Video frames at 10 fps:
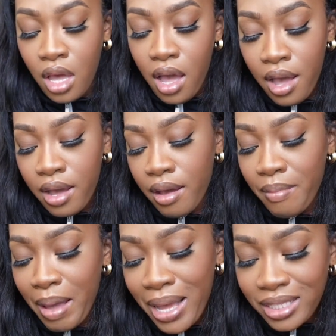
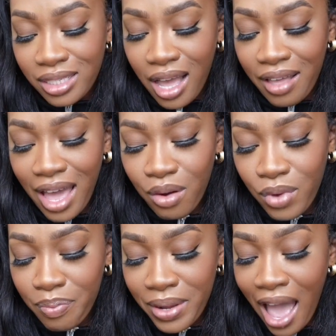I kind of want
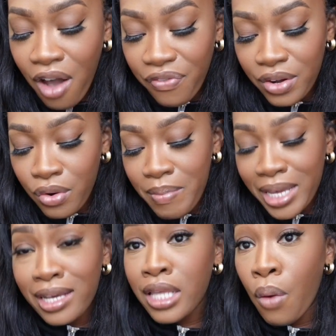to put an outfit on
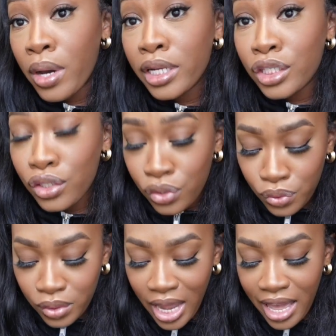because I wanted to
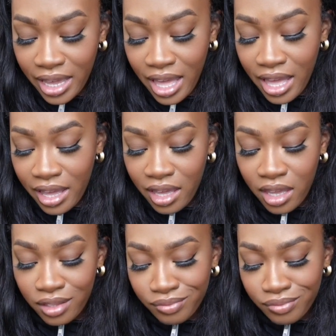do like a,